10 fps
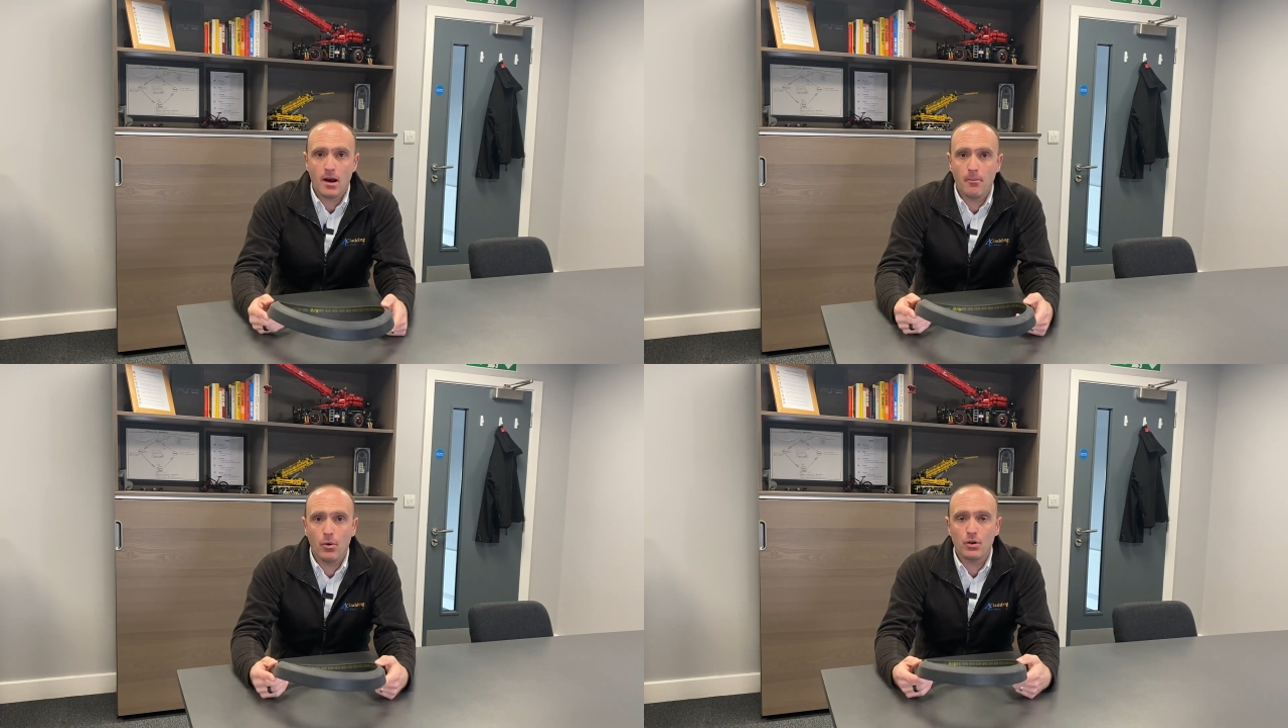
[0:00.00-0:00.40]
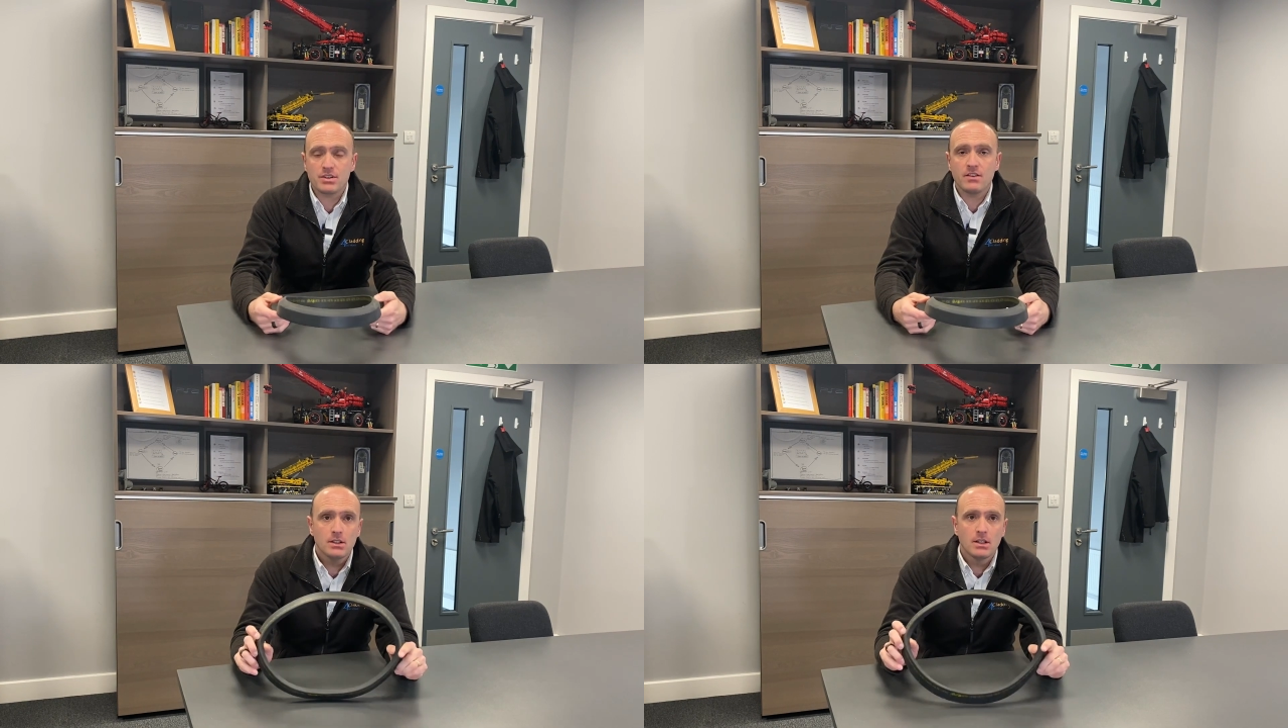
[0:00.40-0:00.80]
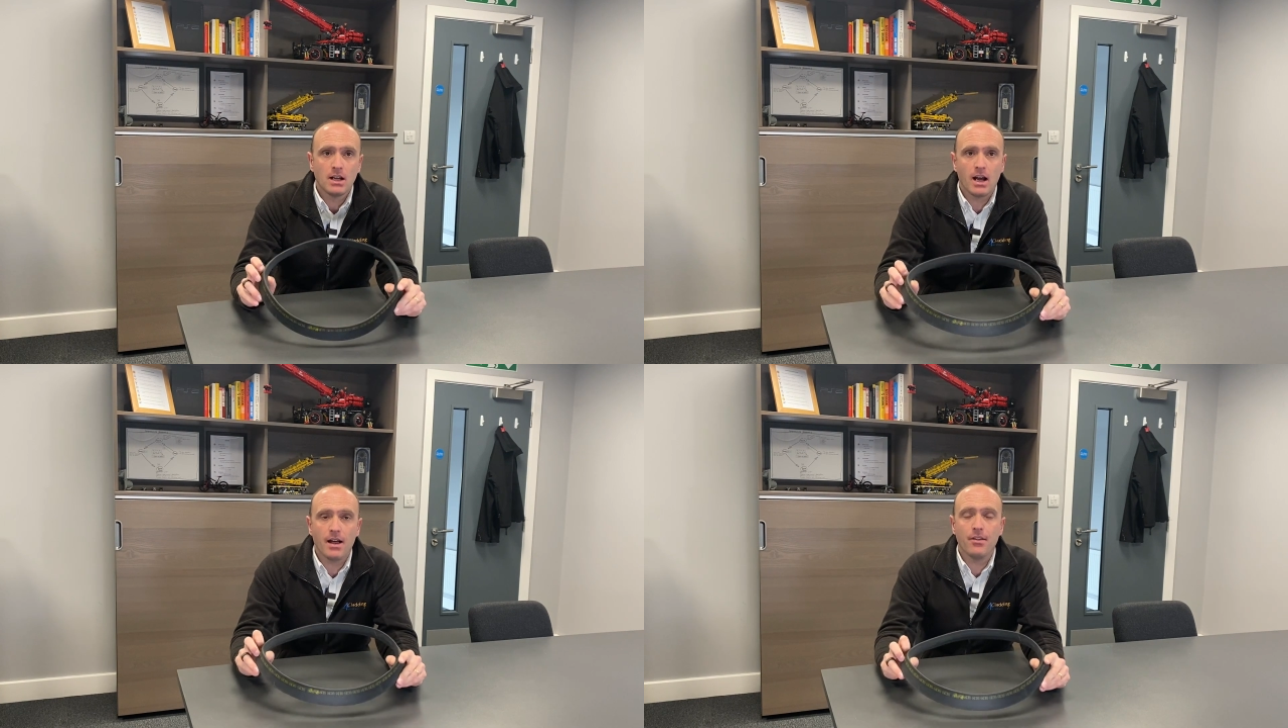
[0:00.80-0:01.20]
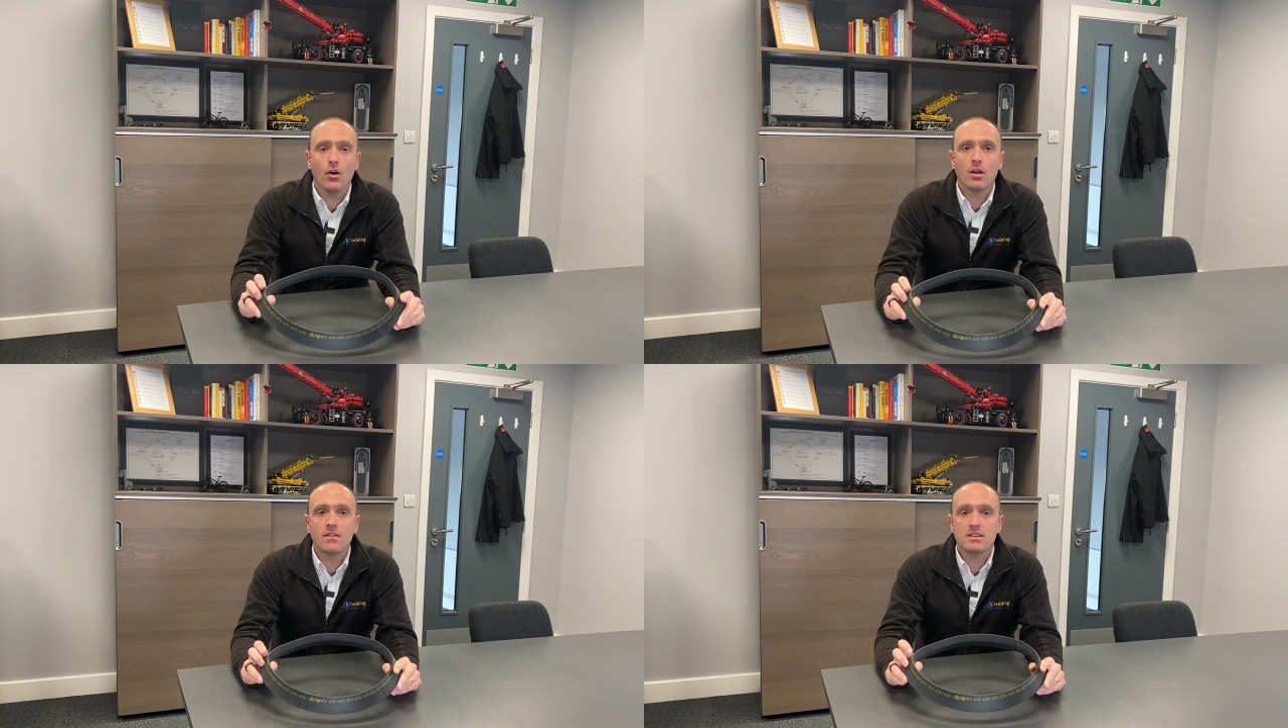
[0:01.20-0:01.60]
but and they
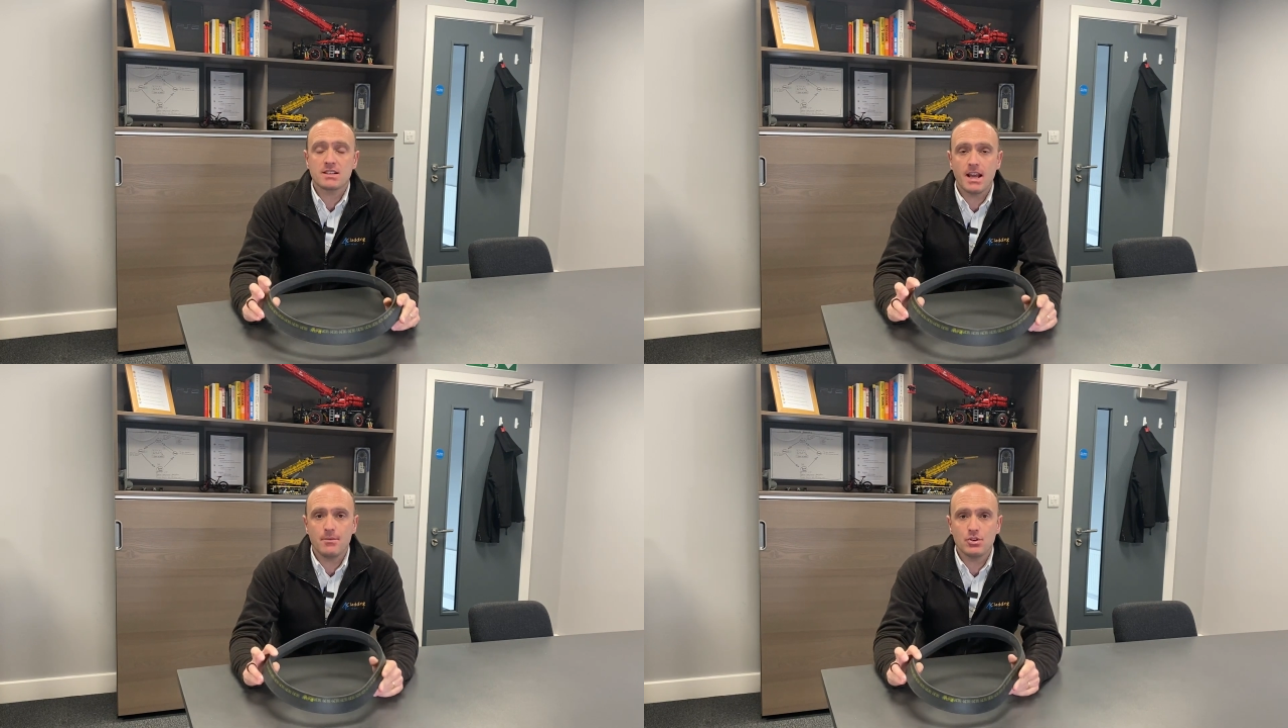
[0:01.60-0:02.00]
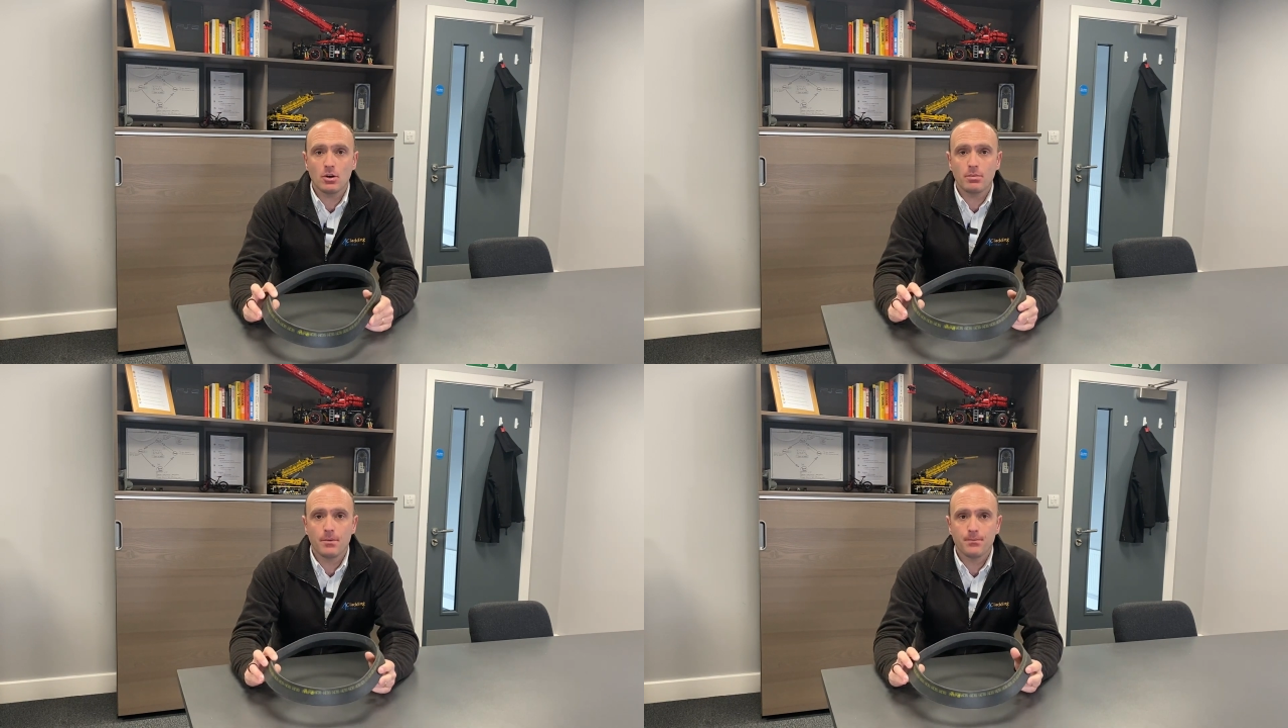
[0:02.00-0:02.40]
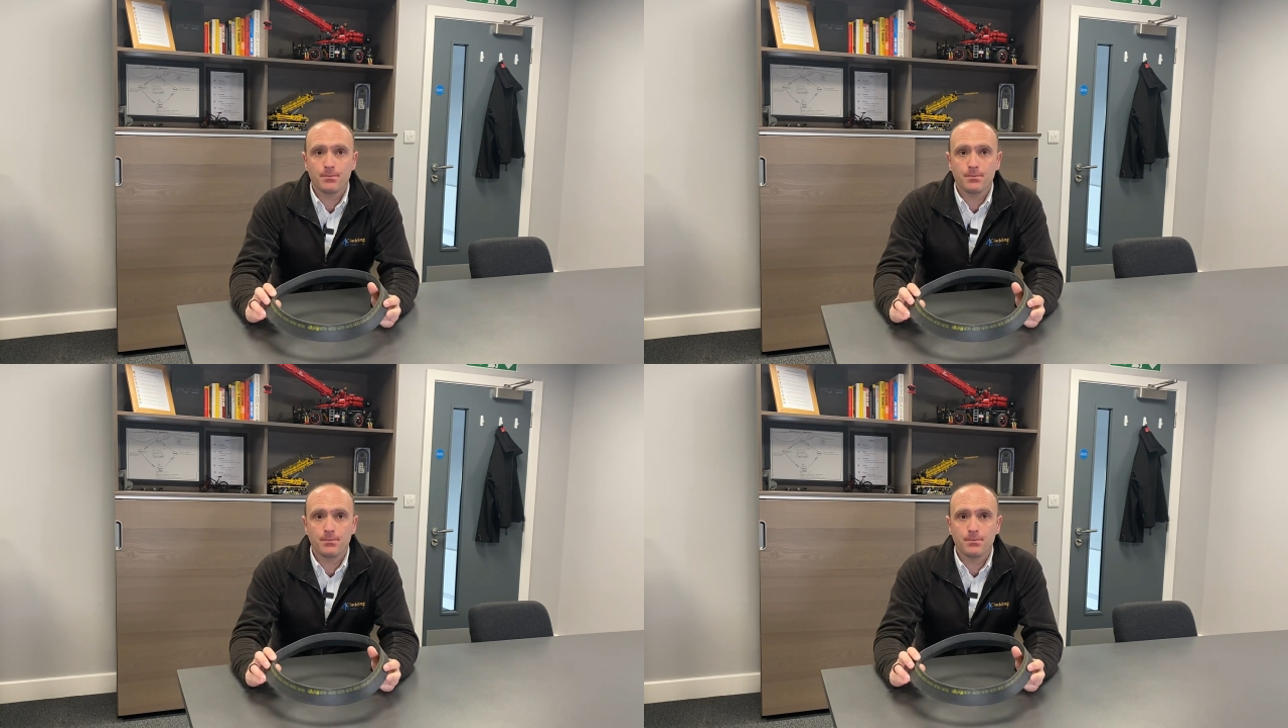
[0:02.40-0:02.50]
all have the same job.